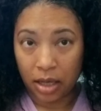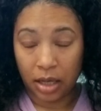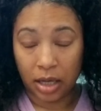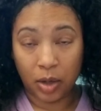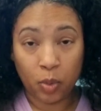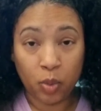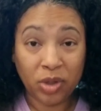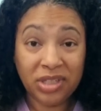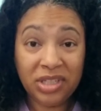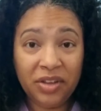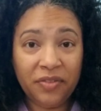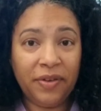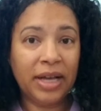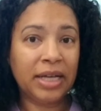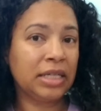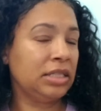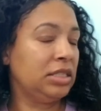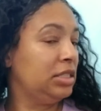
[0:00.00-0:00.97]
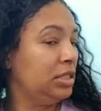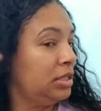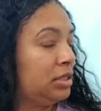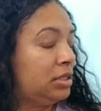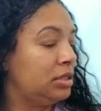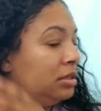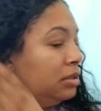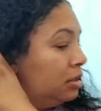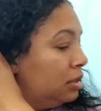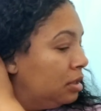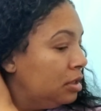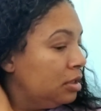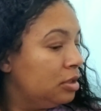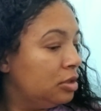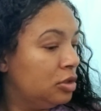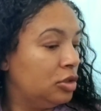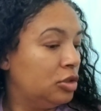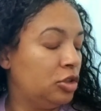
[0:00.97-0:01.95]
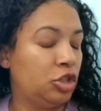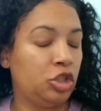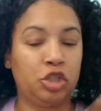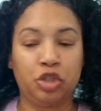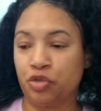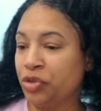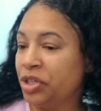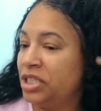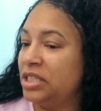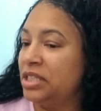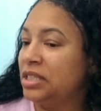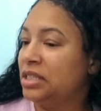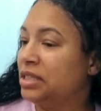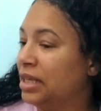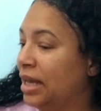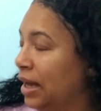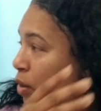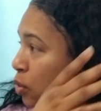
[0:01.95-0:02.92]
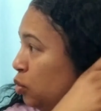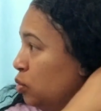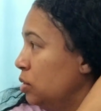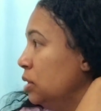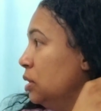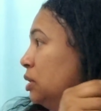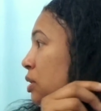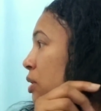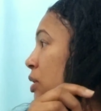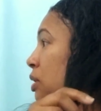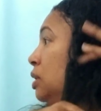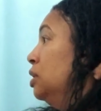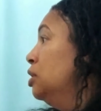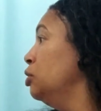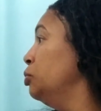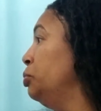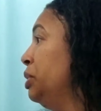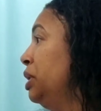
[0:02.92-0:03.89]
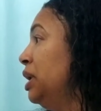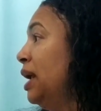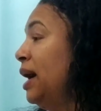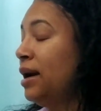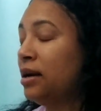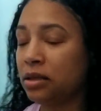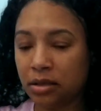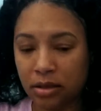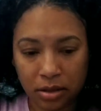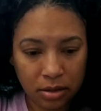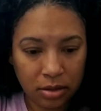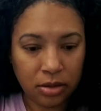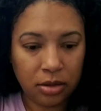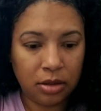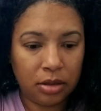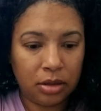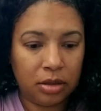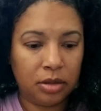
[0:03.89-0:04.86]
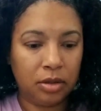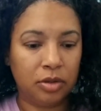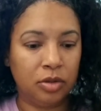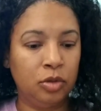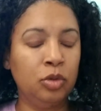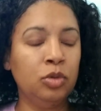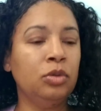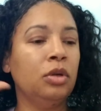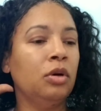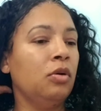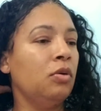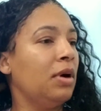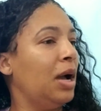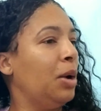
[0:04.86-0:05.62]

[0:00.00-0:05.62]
I wonder if I could just stretch this out a little bit. I could, you know,